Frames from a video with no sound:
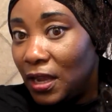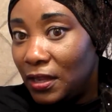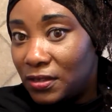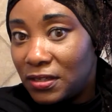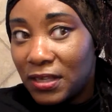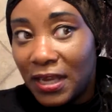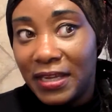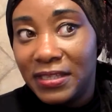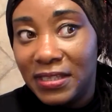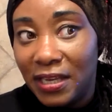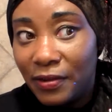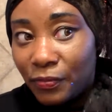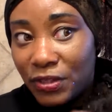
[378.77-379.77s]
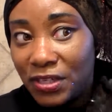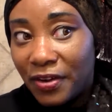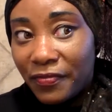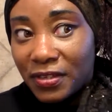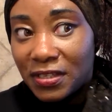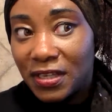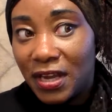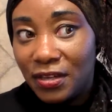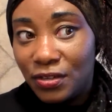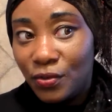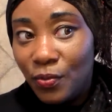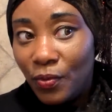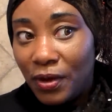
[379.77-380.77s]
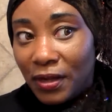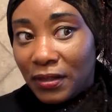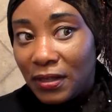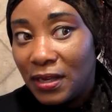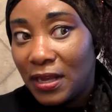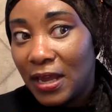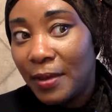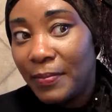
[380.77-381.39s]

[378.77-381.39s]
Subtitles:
and just like I said, whichever side you want,